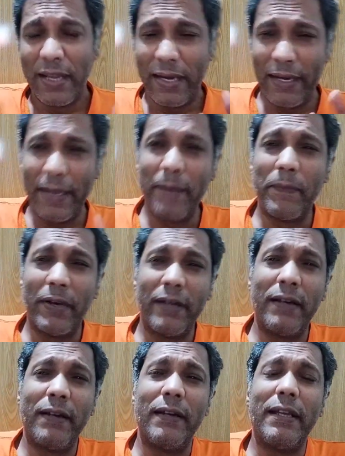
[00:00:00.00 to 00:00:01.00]

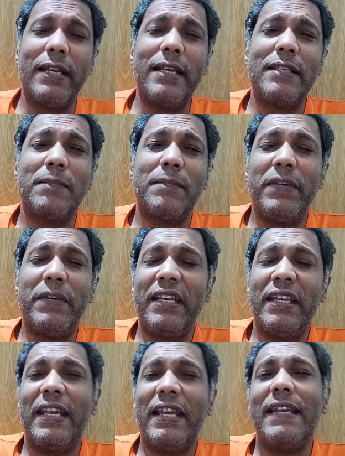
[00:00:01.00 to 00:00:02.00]
Lyman is
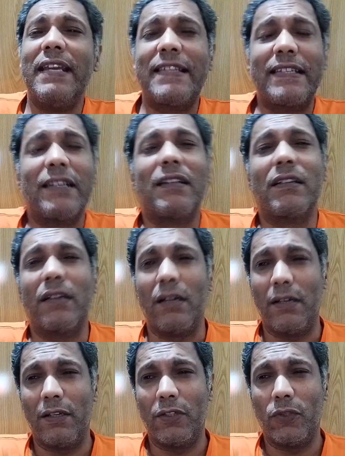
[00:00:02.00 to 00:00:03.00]
being
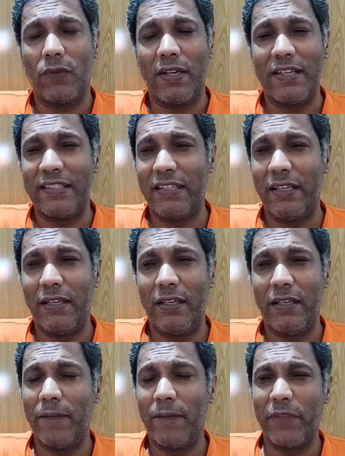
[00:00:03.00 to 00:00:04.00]
encircled. You can
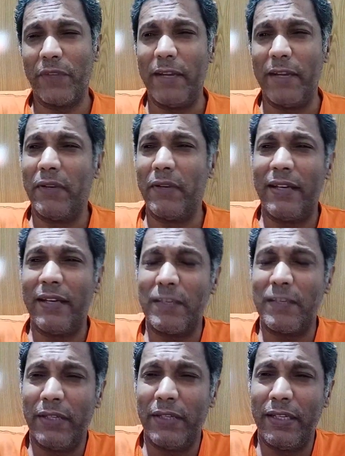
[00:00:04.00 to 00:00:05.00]
say Lyman
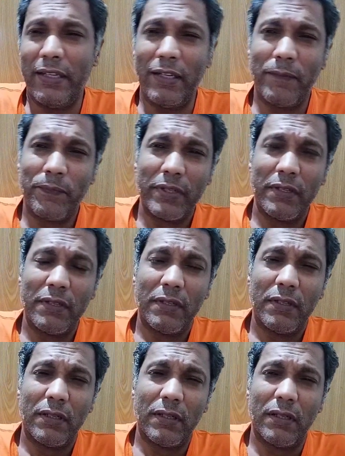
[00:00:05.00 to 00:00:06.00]
has been
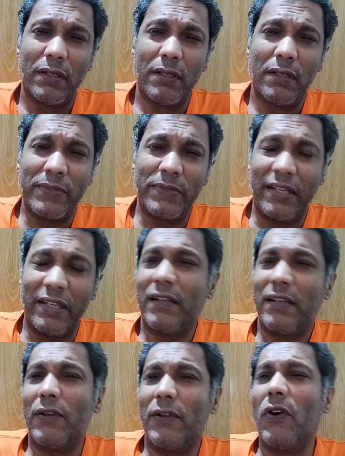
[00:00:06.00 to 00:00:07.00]

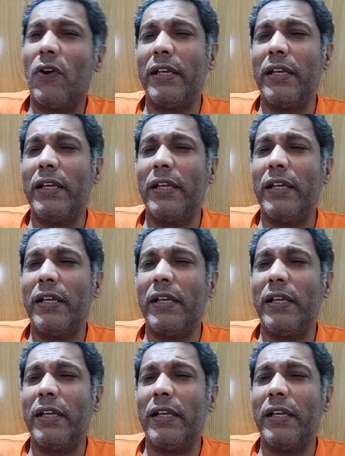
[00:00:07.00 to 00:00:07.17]
encircled